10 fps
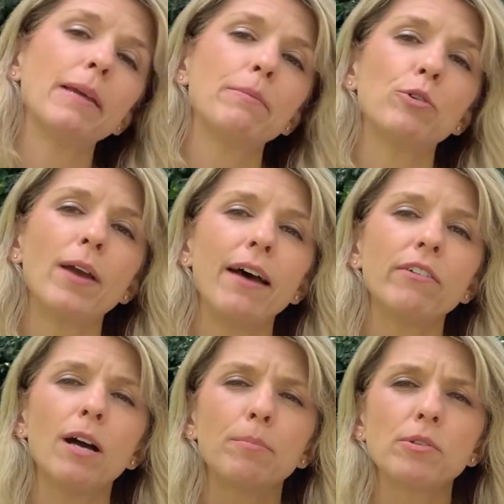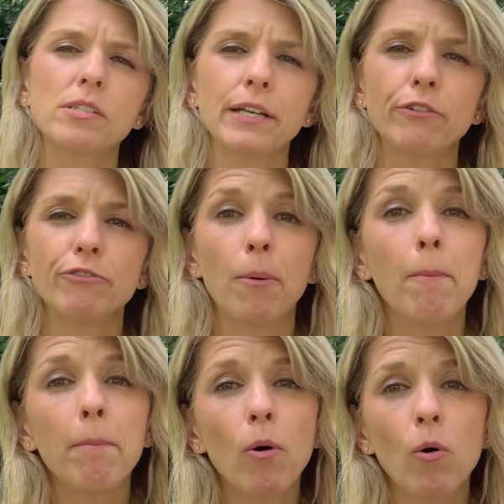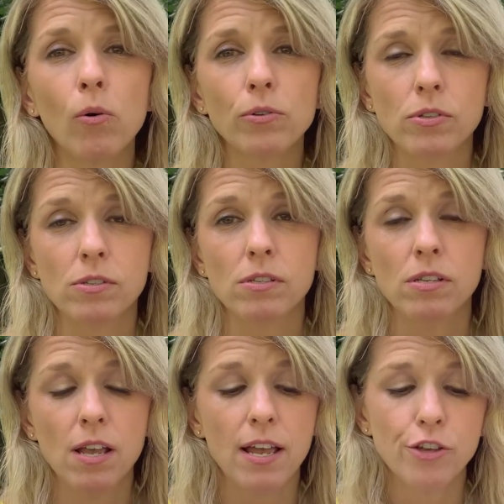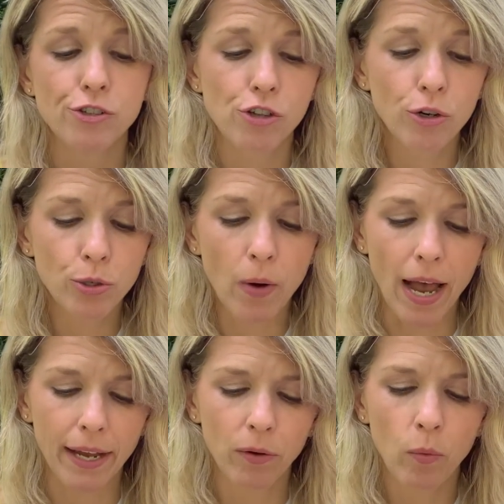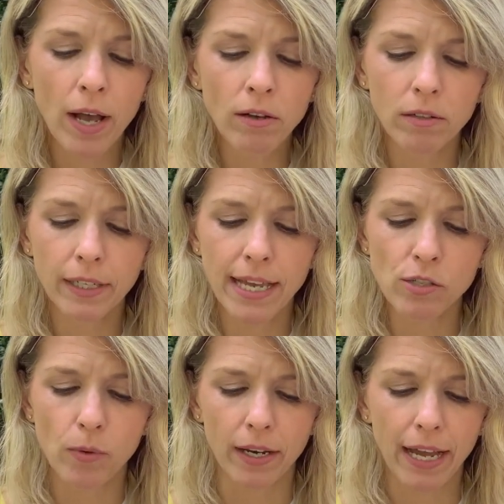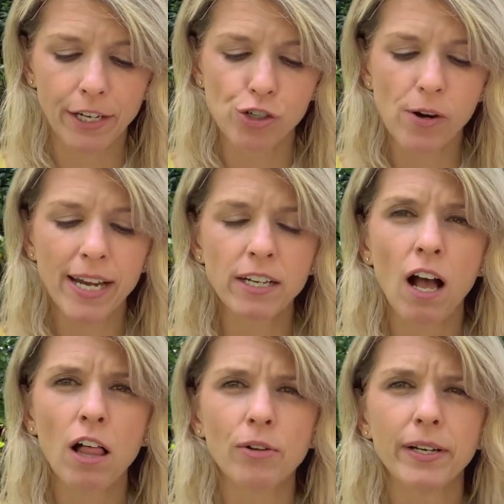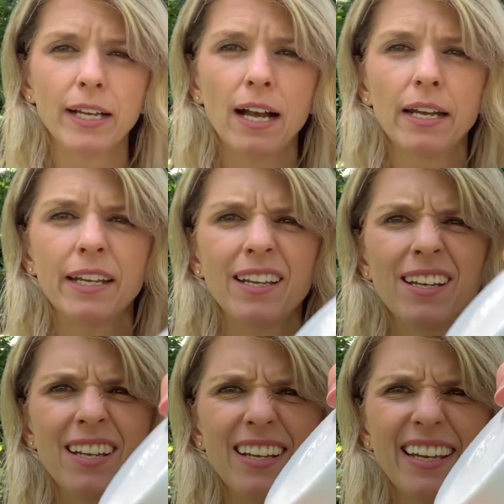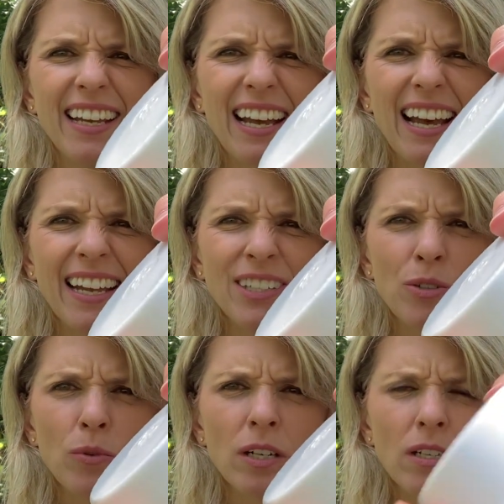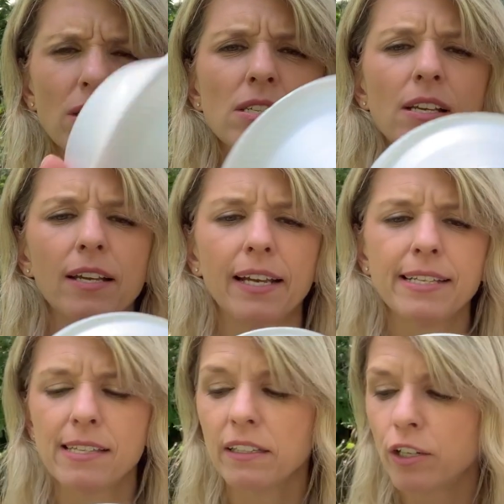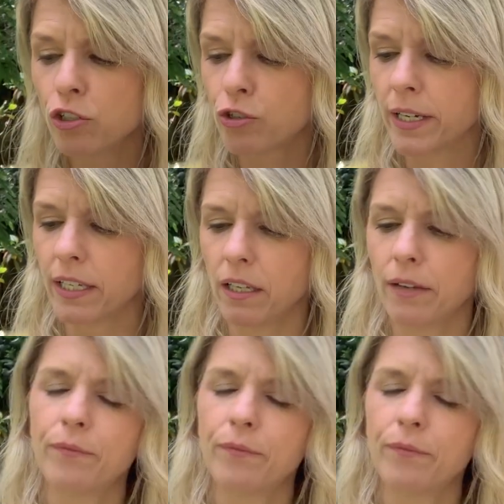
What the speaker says: Maybe you have a couple styrofoam bowls. So do I. Well, guess what? I tried coloring on it. It kind of works. It's a little tricky.